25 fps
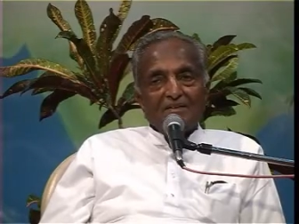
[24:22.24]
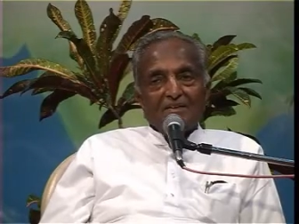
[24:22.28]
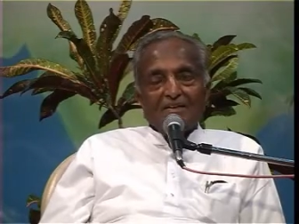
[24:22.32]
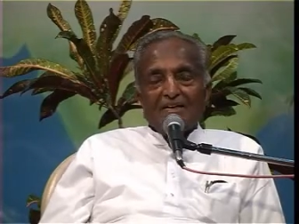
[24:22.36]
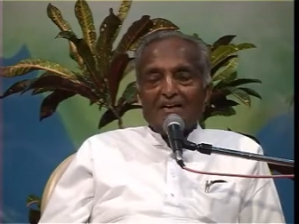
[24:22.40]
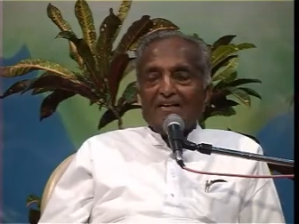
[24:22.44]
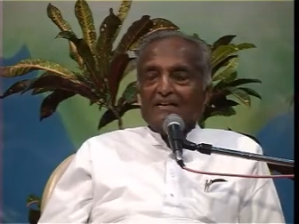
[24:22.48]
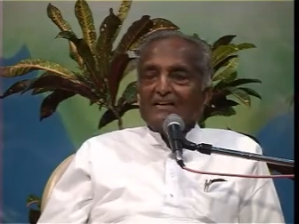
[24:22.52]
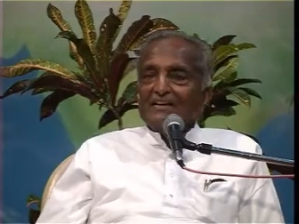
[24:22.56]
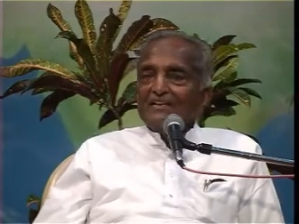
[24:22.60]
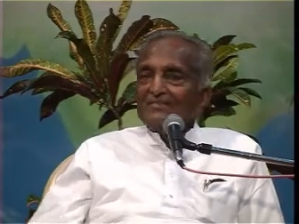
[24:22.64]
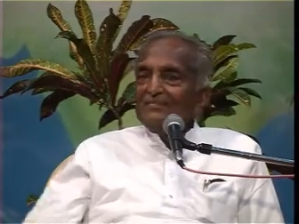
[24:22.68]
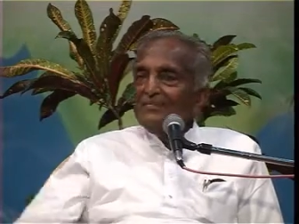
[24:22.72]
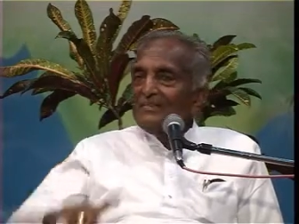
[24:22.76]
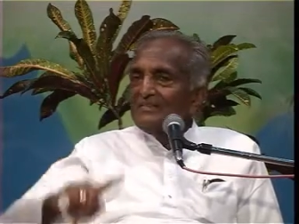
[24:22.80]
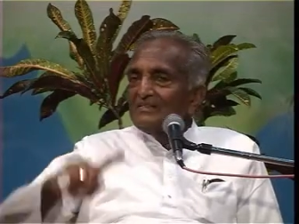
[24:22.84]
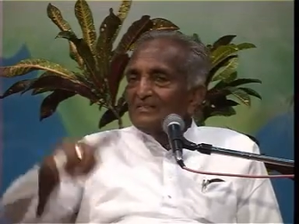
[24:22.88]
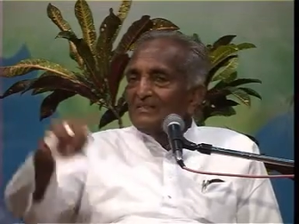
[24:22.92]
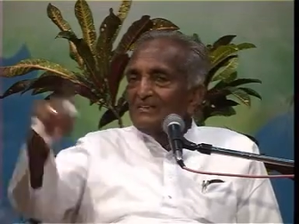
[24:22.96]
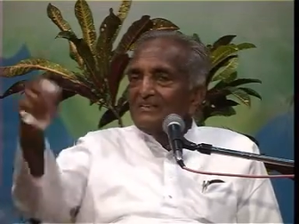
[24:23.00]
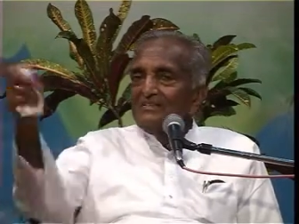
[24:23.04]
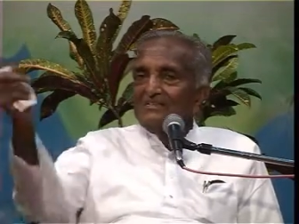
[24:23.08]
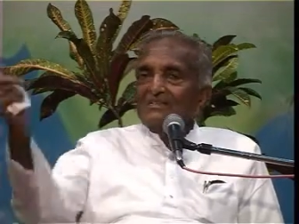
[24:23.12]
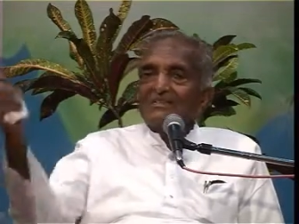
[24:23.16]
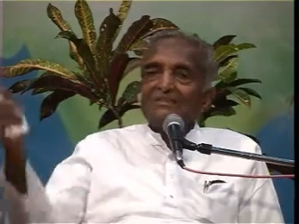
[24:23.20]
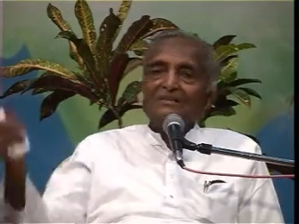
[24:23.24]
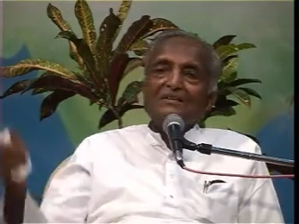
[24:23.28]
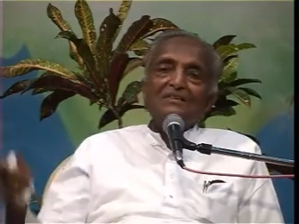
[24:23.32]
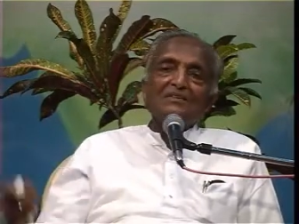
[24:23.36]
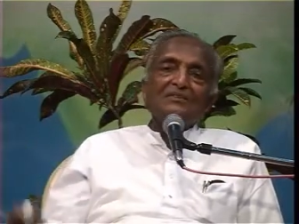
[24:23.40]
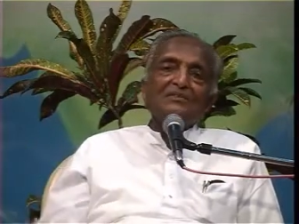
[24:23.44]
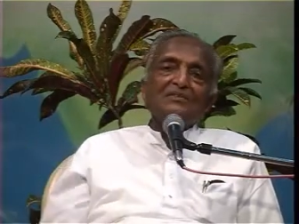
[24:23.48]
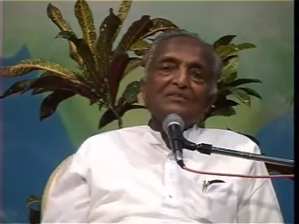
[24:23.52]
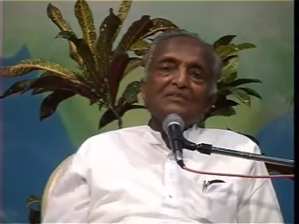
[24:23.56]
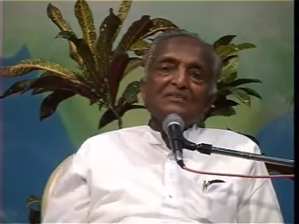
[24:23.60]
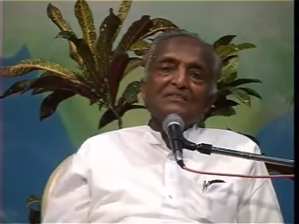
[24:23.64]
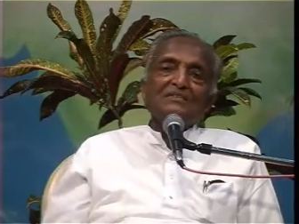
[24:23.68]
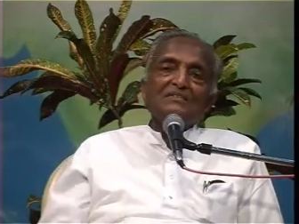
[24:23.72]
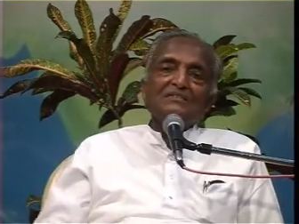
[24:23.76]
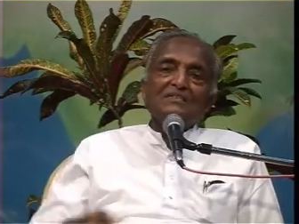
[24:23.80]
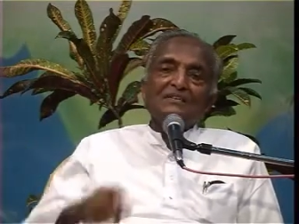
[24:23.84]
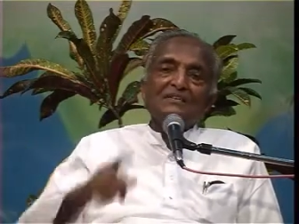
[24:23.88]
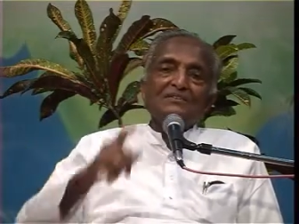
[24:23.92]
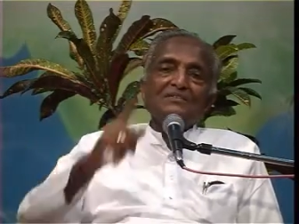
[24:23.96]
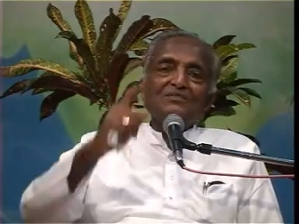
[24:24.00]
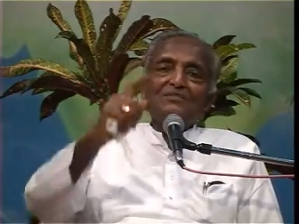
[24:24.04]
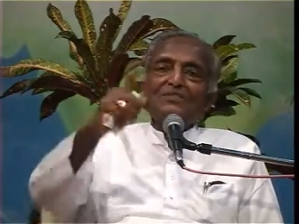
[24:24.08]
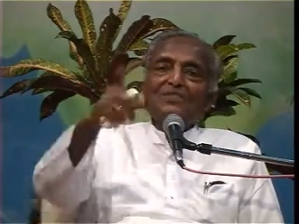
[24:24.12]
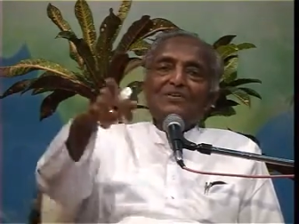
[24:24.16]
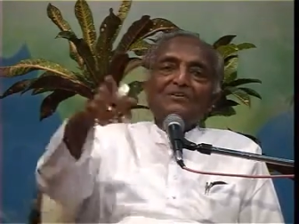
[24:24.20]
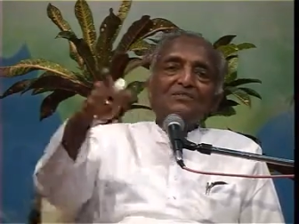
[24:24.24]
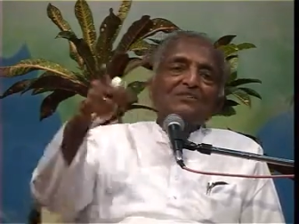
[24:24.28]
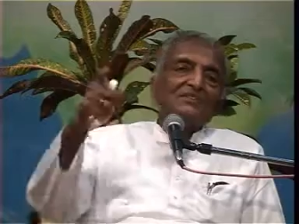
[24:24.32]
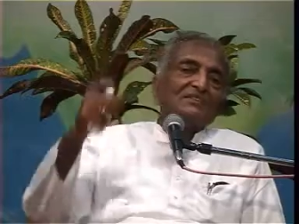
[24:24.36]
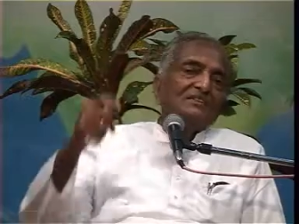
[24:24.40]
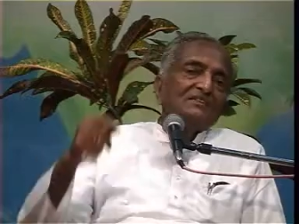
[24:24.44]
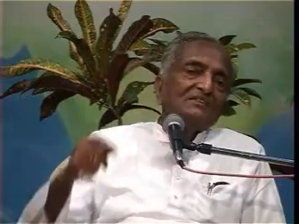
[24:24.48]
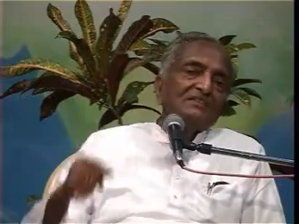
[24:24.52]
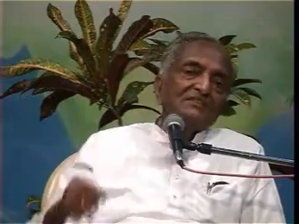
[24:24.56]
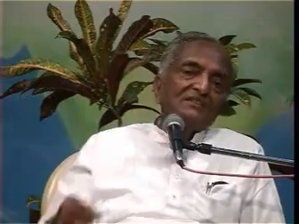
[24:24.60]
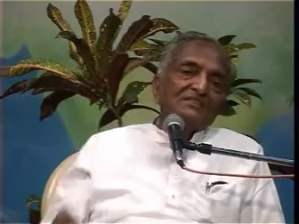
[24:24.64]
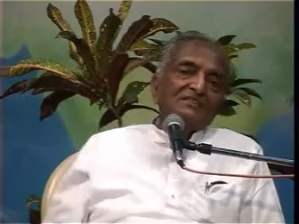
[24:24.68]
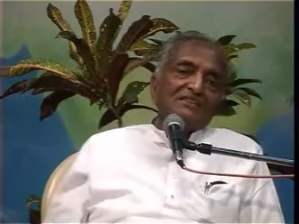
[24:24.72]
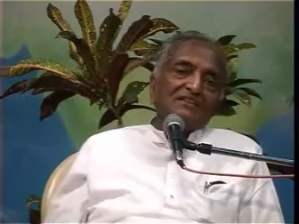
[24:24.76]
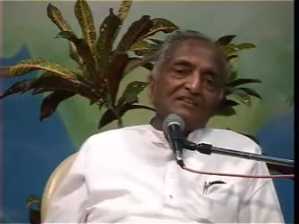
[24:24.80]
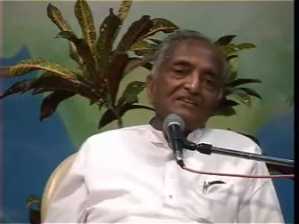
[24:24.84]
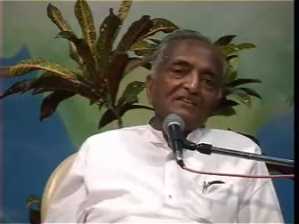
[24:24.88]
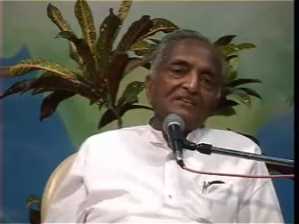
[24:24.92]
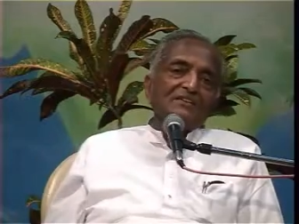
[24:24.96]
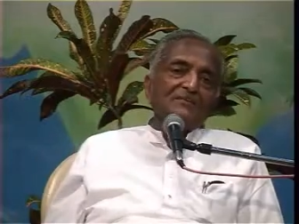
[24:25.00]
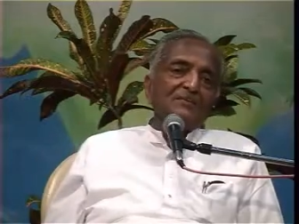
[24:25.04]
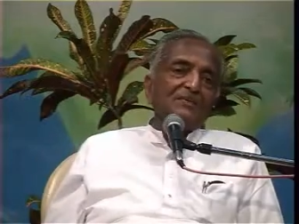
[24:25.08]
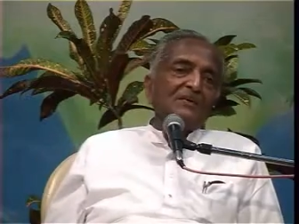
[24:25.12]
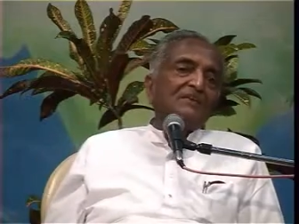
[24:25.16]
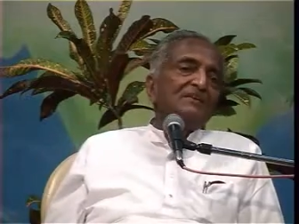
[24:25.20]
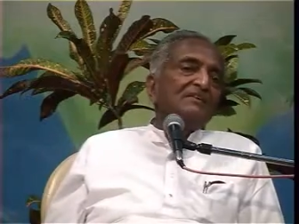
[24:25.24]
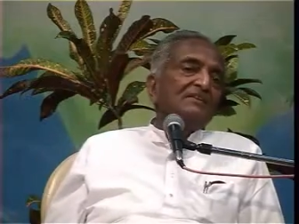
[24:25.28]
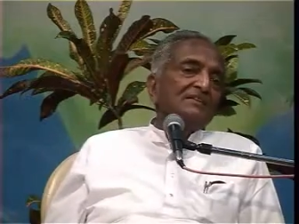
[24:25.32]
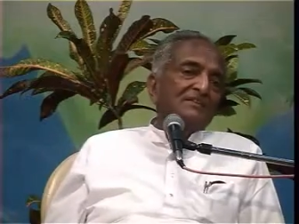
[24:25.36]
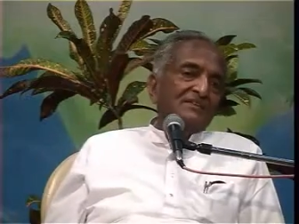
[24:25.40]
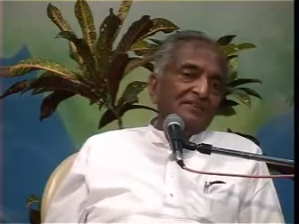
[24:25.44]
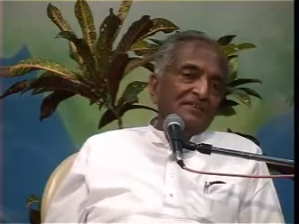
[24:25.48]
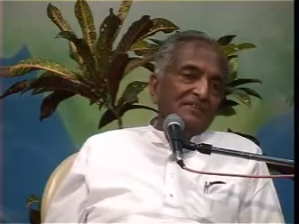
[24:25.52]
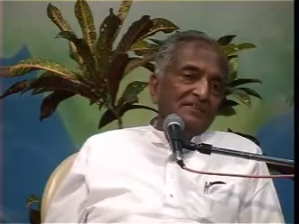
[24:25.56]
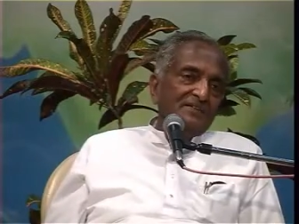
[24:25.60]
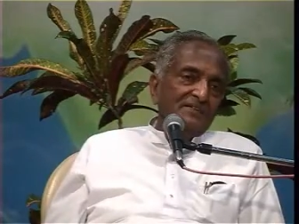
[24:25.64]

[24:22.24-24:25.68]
And husband said, nothing doing, she has not earned a single penny.